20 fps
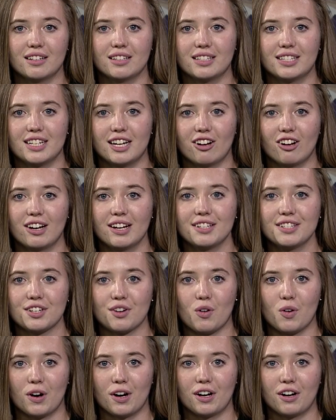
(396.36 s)
Deary
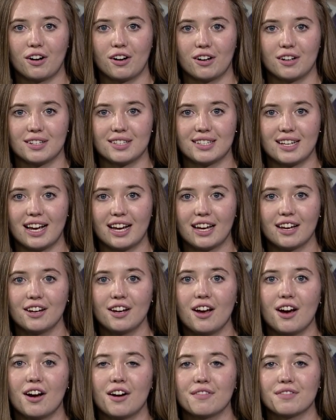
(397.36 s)
scored her second
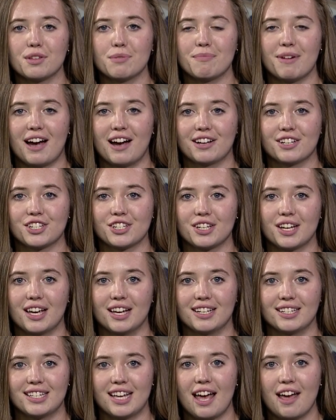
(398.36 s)
of the match
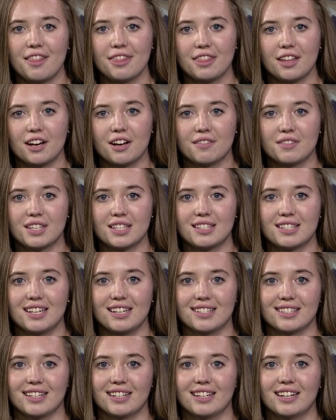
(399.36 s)
and tenth of the
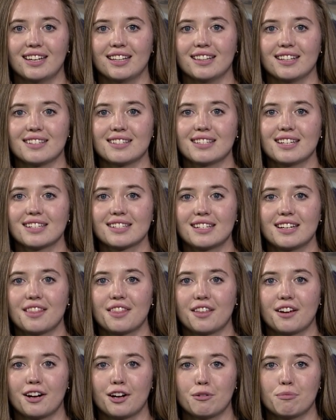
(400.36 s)
season in the
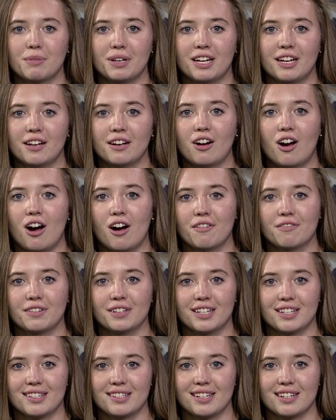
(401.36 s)
sixty-third minute off
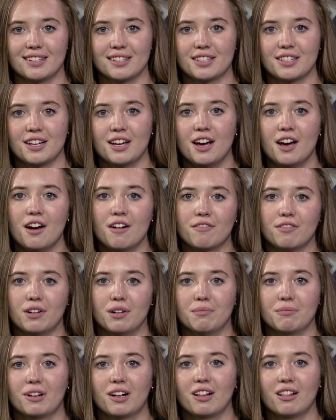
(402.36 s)
an assist
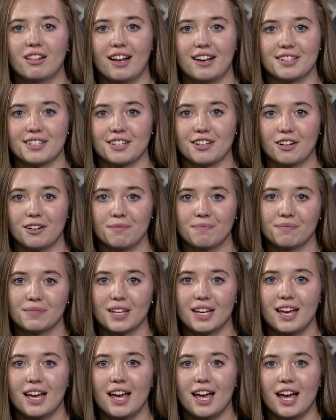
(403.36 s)
from Klasner.
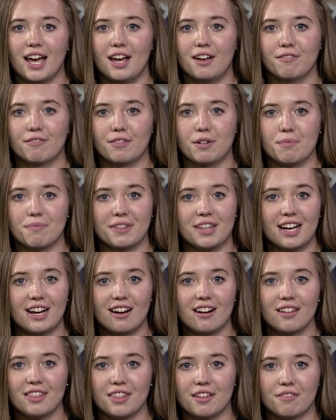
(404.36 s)
And from
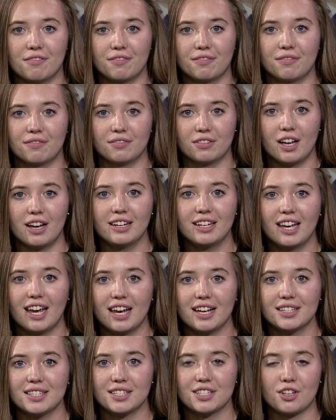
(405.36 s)
there, the
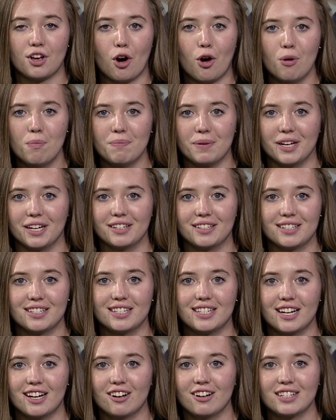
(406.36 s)
floodgates opened.
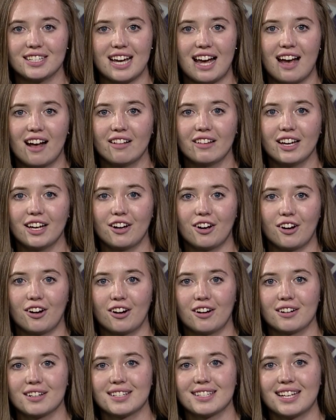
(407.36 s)
Deer tallied
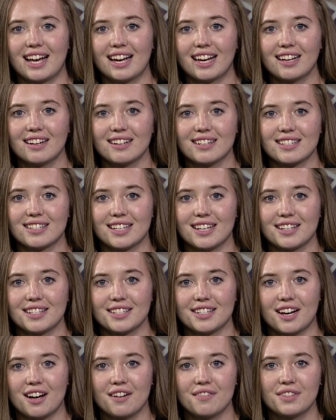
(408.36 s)
her second
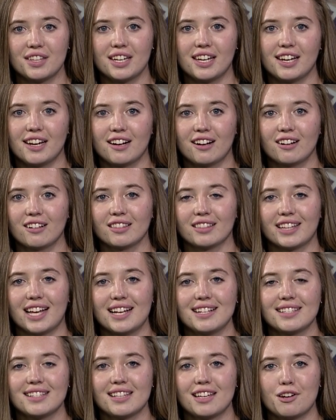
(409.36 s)
assist of the year
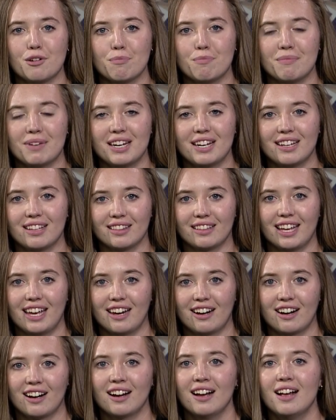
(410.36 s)
less than a minute
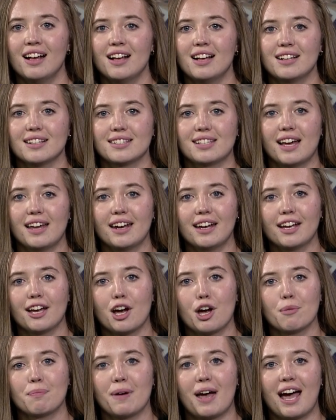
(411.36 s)
later, setting
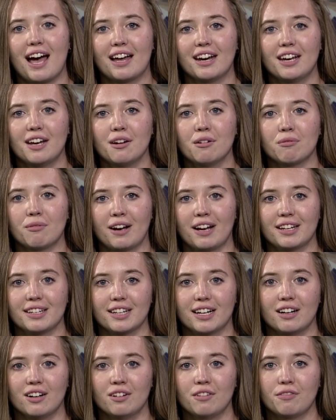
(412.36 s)
up Addie
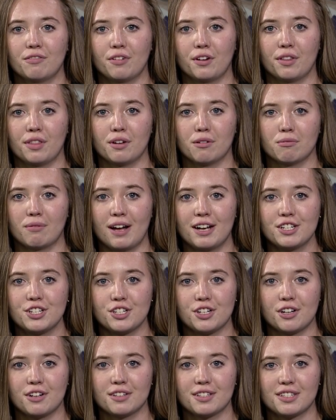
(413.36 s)
Randell for the
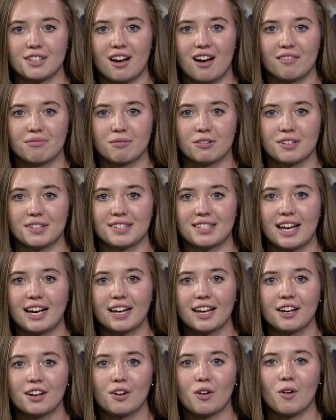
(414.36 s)
redshirt sophomore's
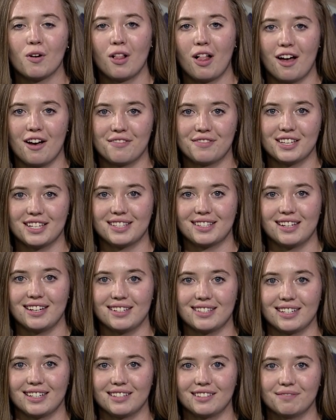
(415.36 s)
second goal of the
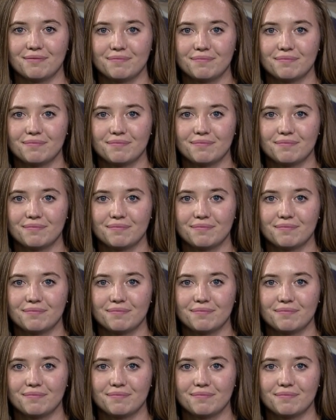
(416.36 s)
season.